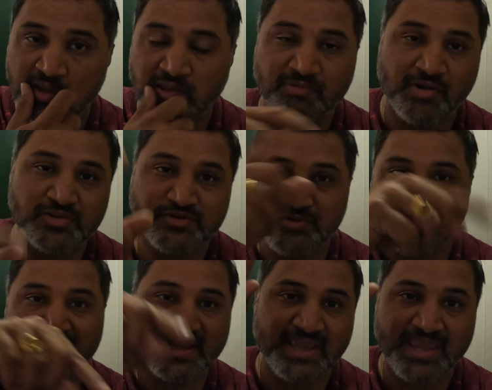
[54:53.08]
if I was doing
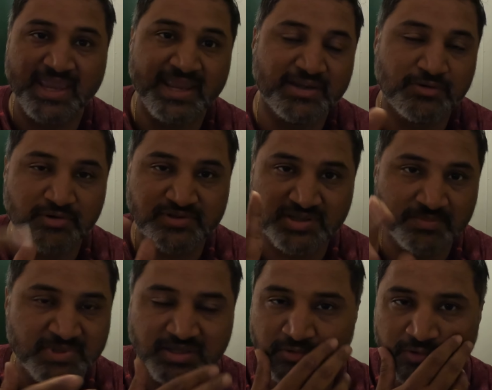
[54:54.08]
like 8 or
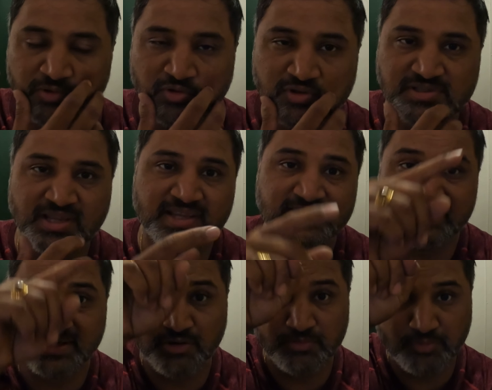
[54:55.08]
something on those lines
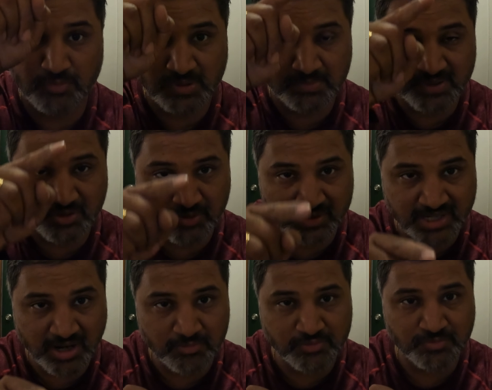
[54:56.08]
then I would probably be going
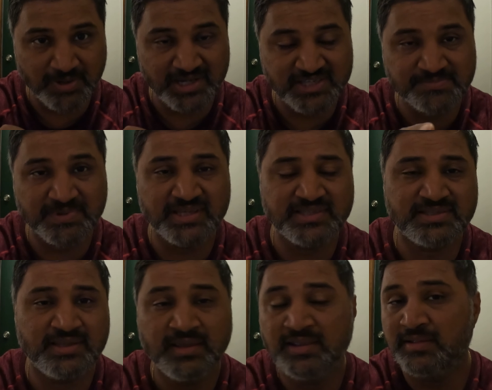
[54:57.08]
down to Alice Springs
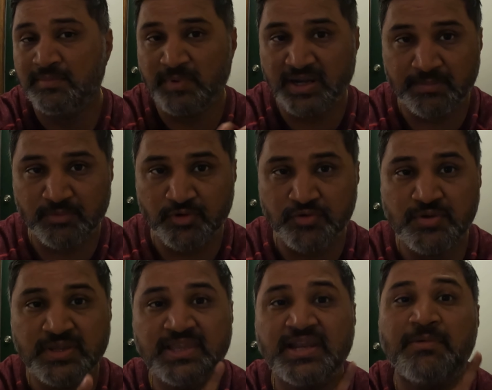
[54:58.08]
but I'm not
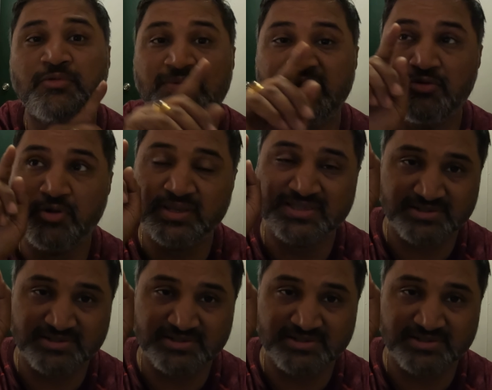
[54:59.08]
doing that I will be going